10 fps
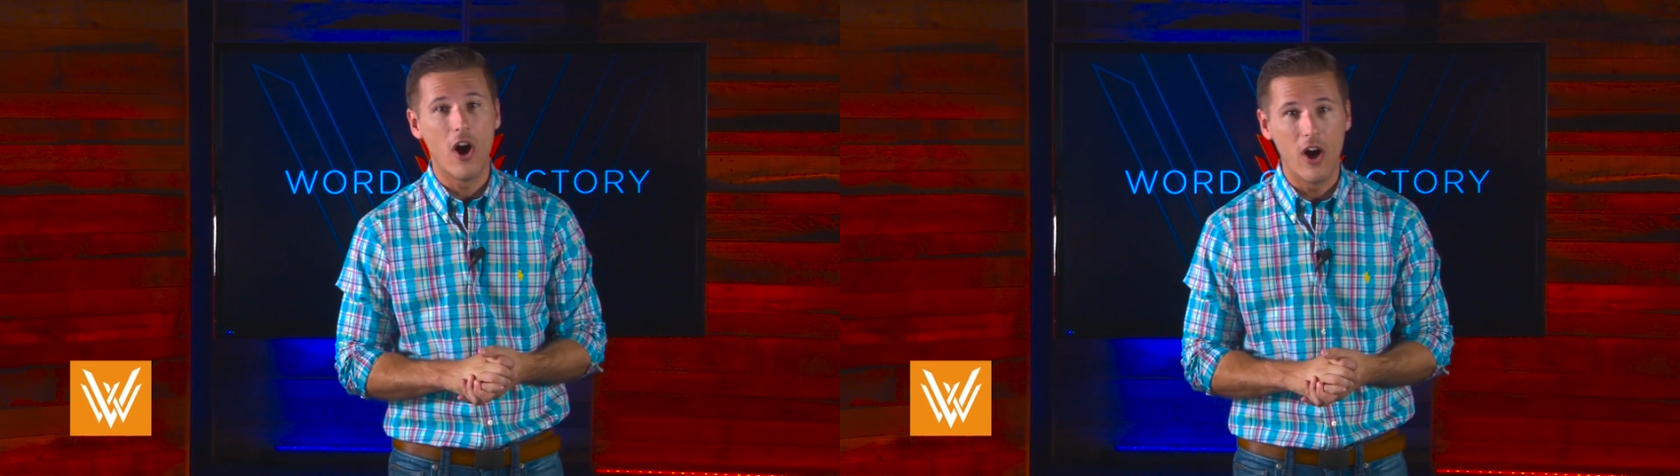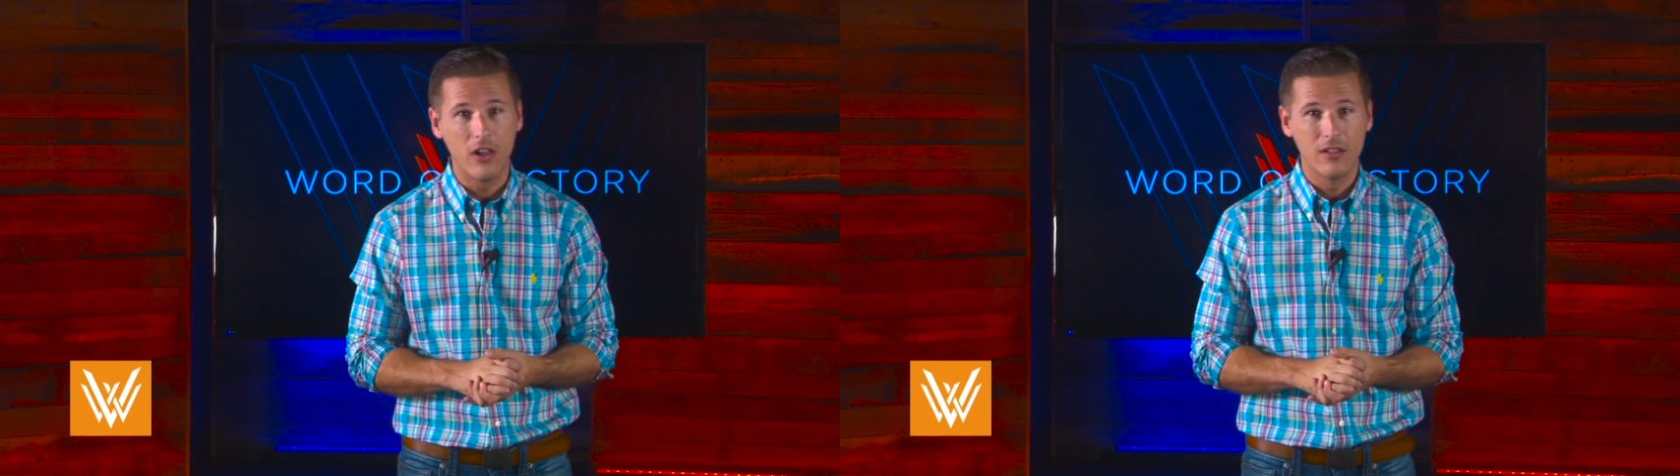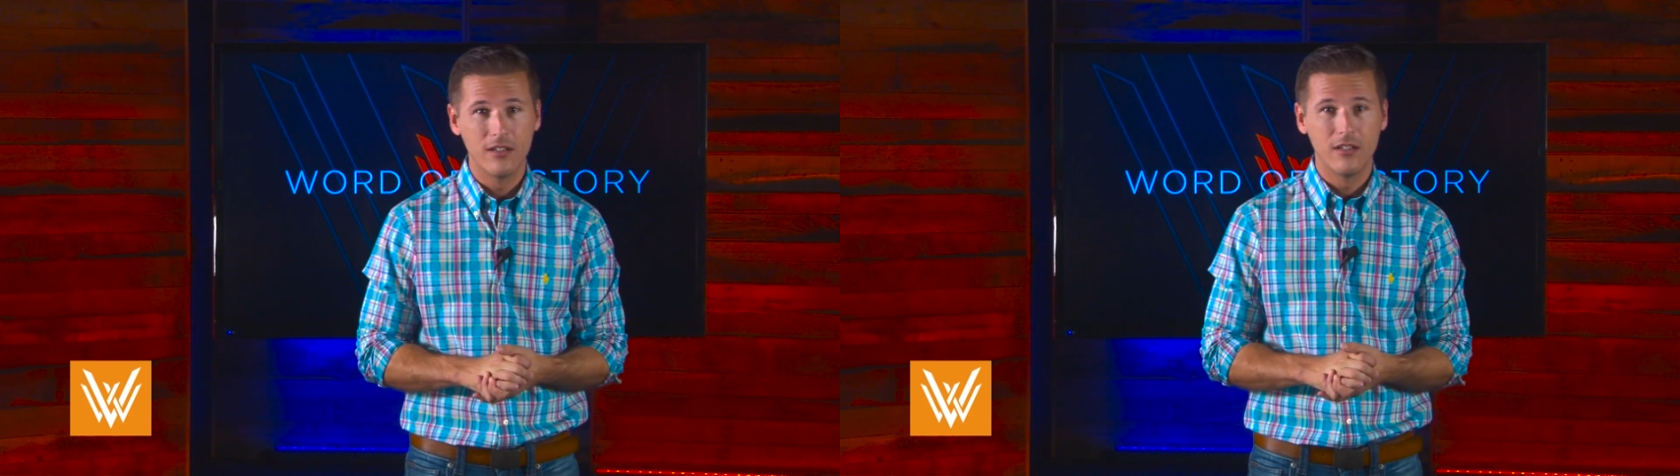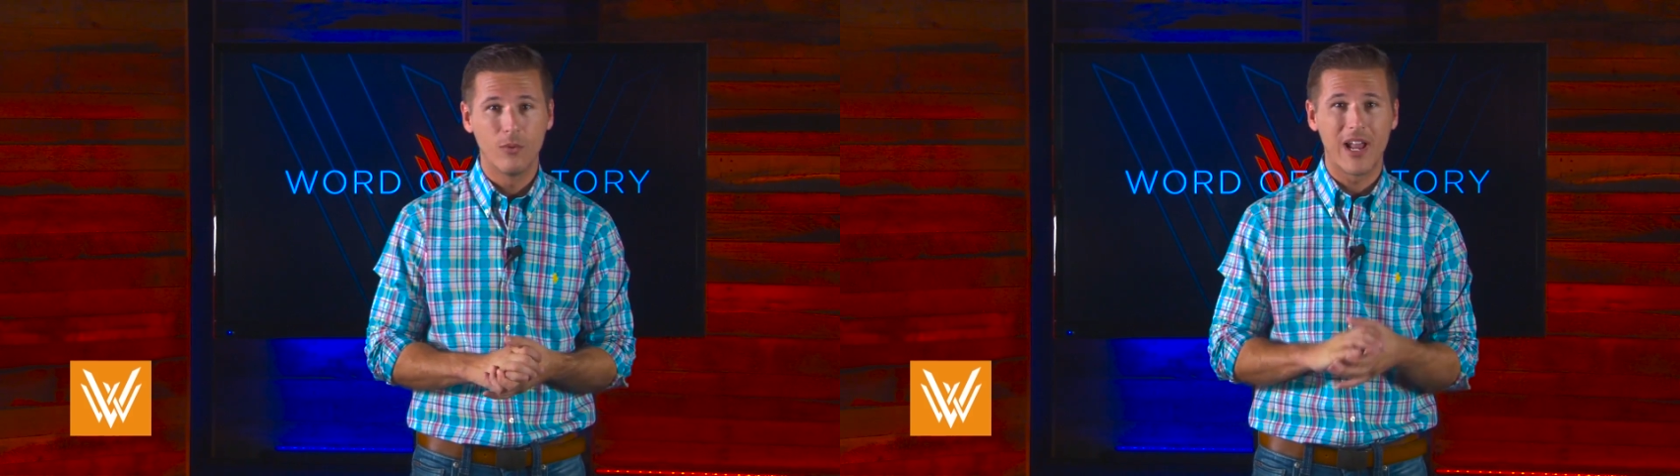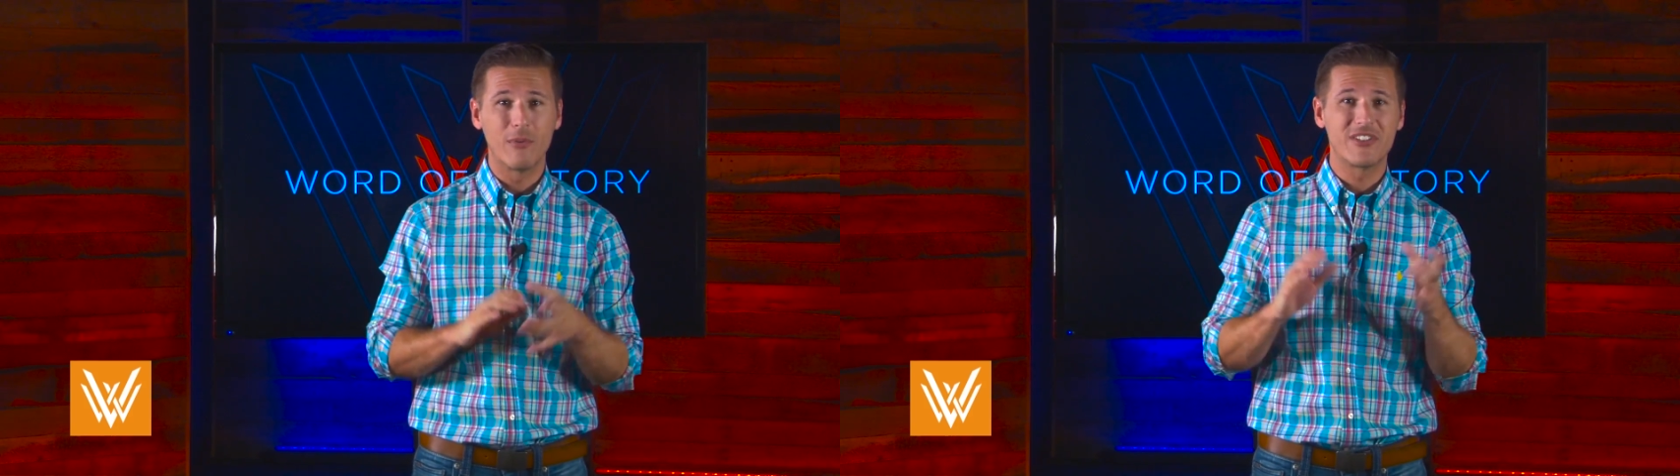all,
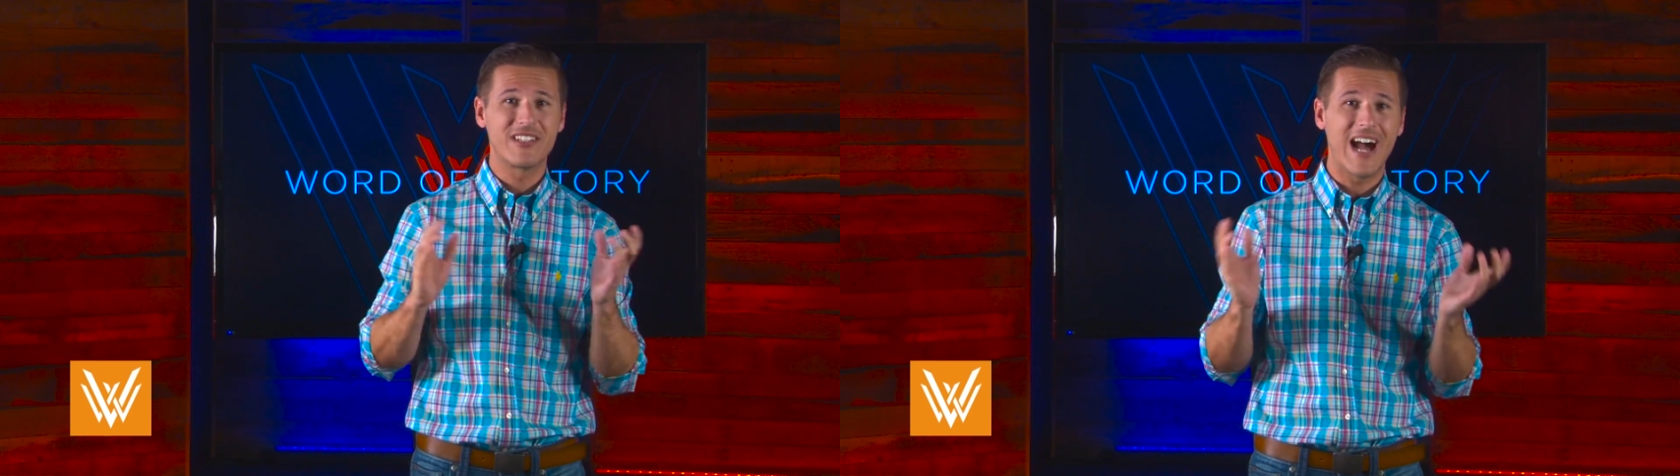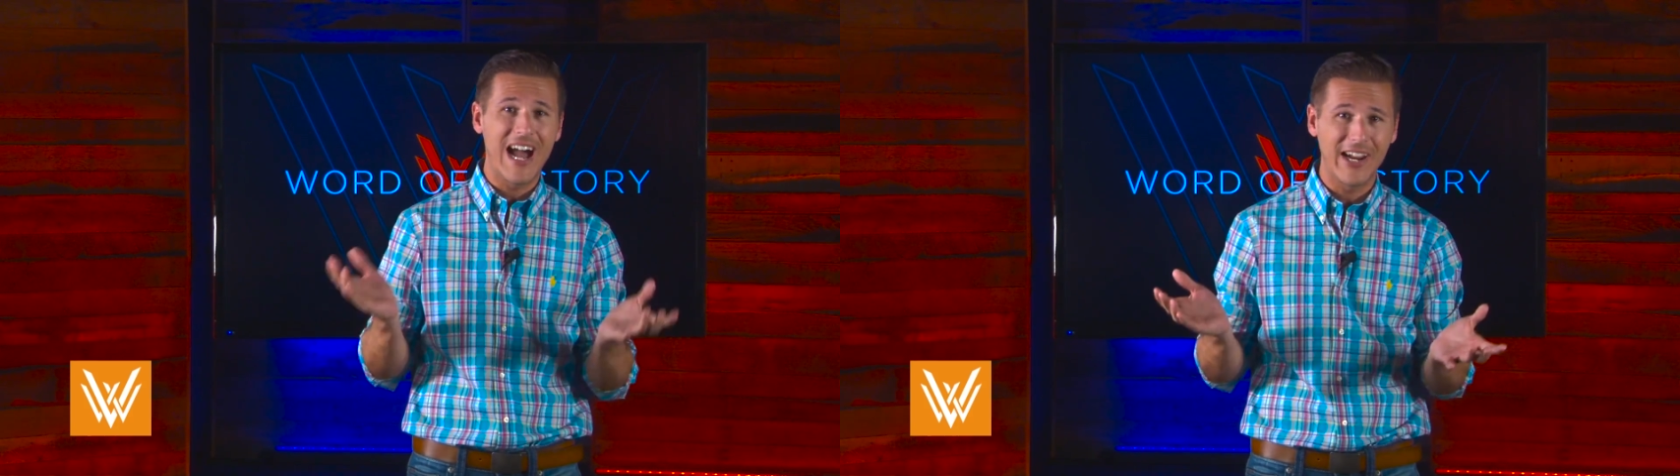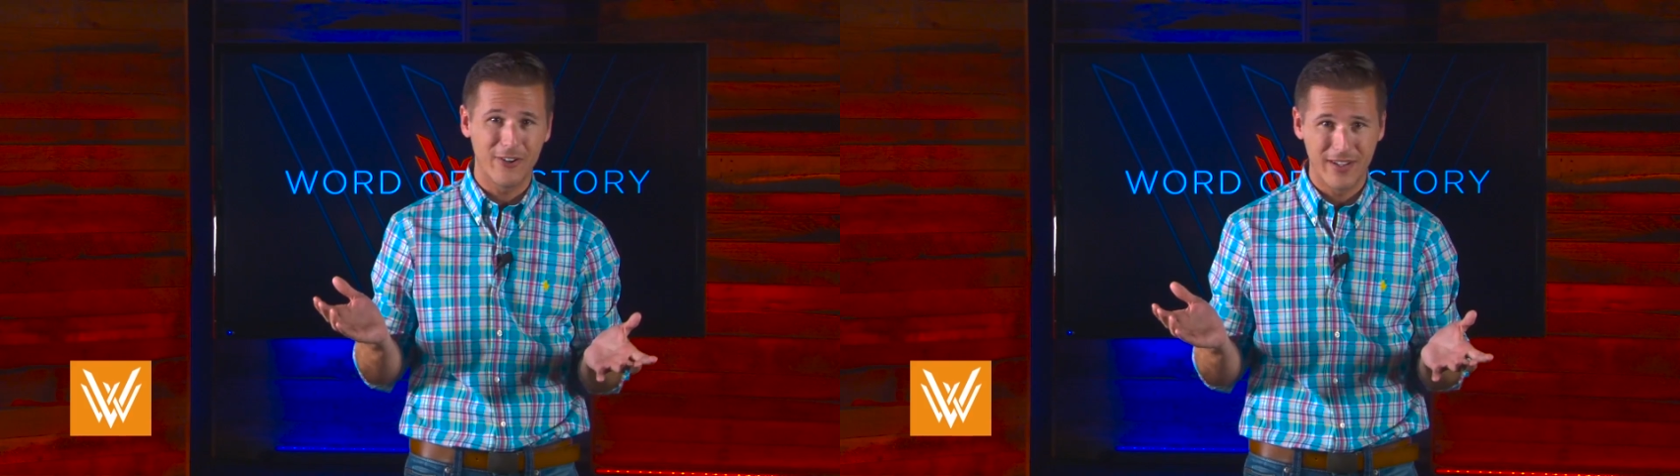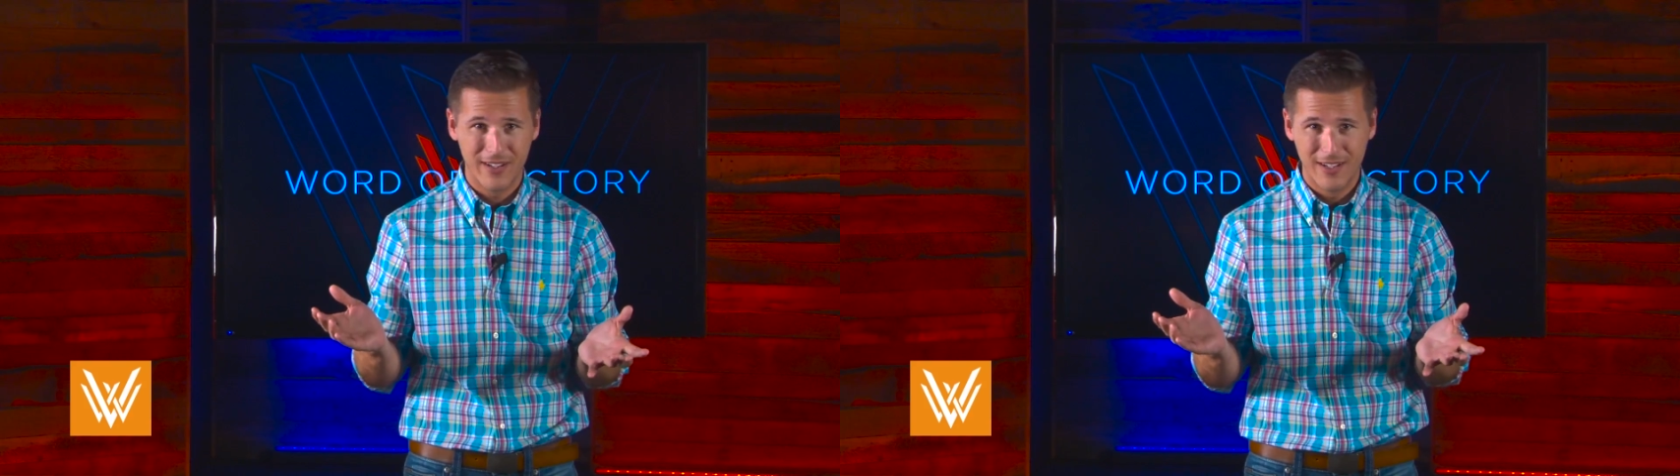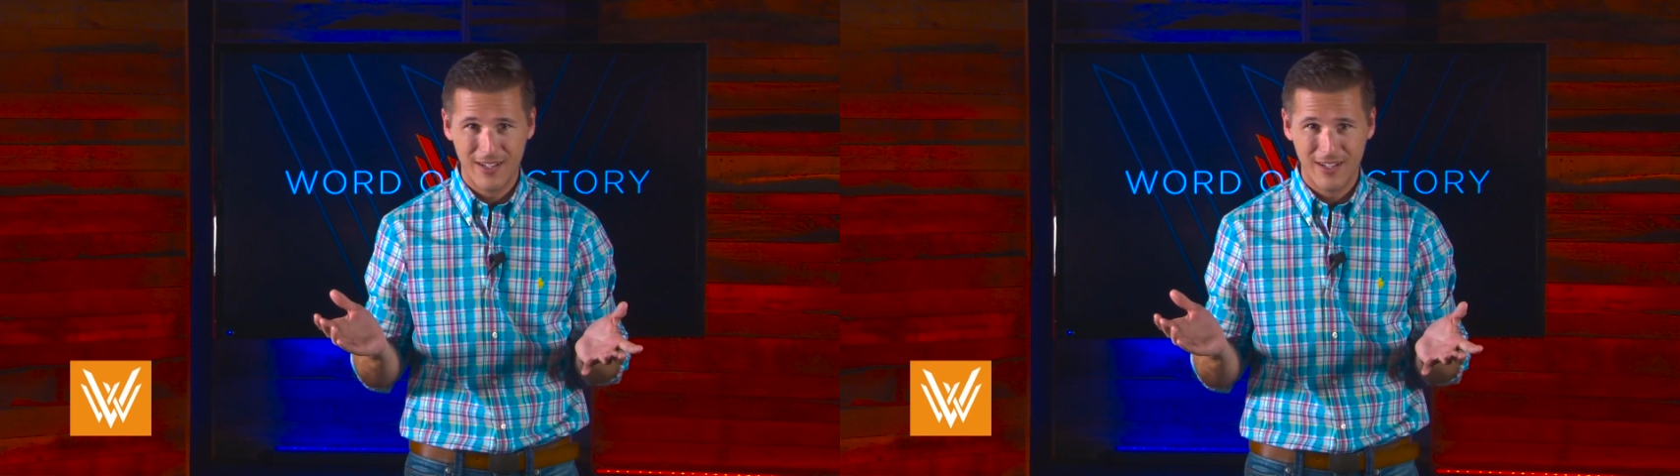when I was tired,